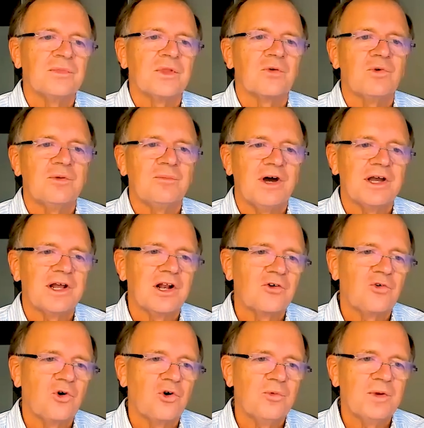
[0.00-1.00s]
when Michael
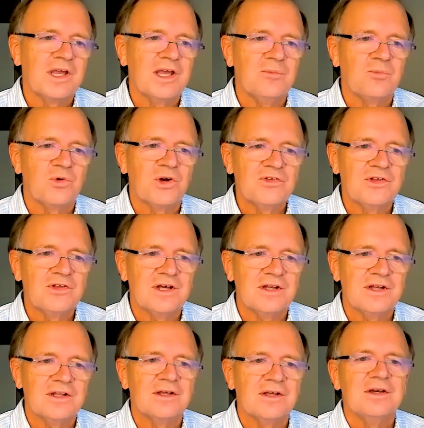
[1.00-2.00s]
Crow became
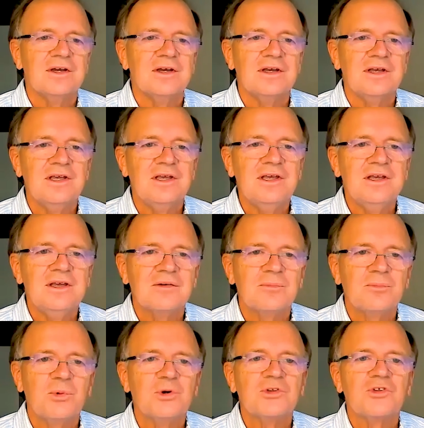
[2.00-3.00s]
president, he
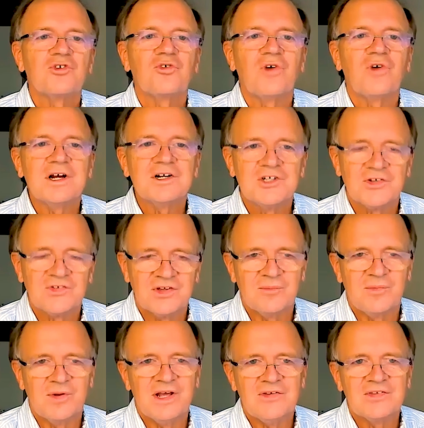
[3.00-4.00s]
put structures in
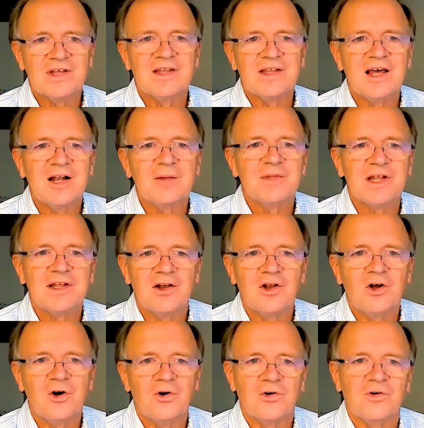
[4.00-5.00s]
place that helped that
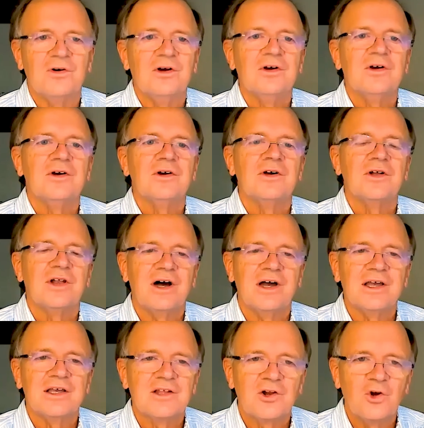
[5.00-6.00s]
along,
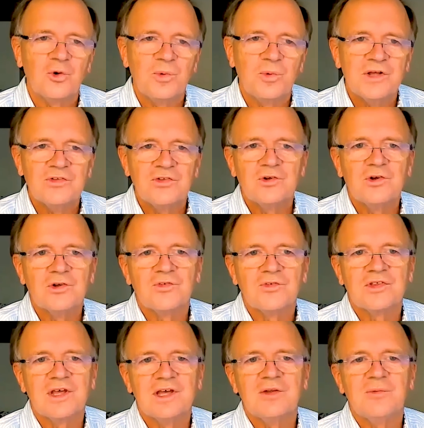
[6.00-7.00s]
like the Global Institute of
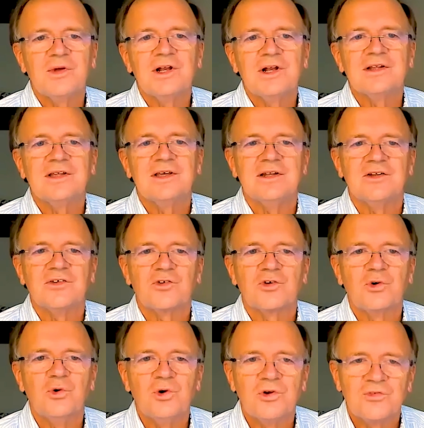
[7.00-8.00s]
Sustainability, the
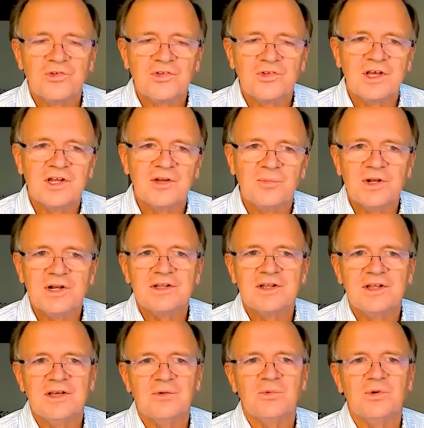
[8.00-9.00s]
School of
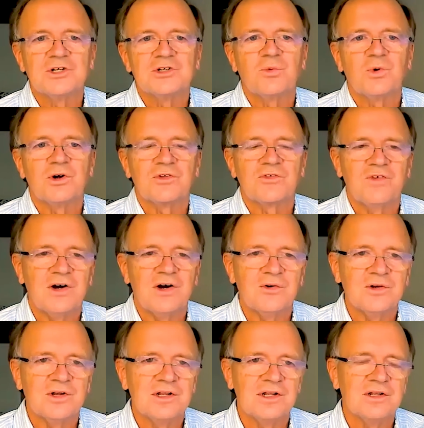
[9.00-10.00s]
Sustainability, which was
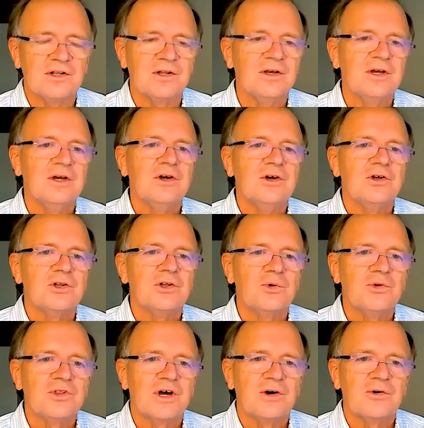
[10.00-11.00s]
founded in
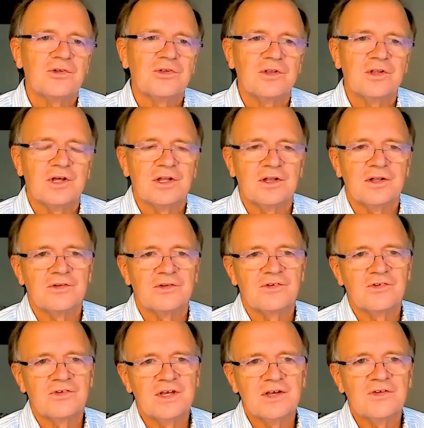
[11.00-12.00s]

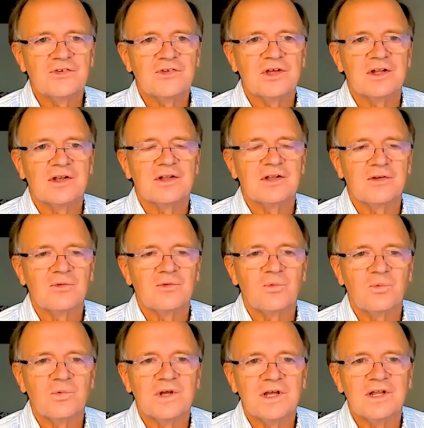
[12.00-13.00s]
2006 and
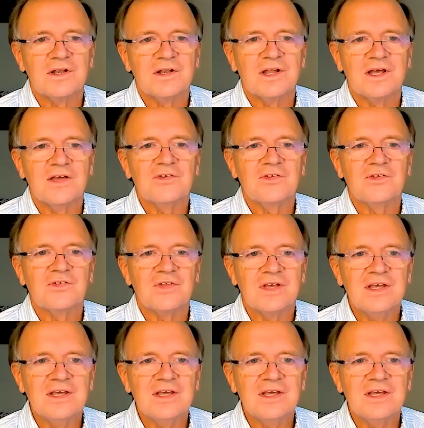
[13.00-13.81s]
in essence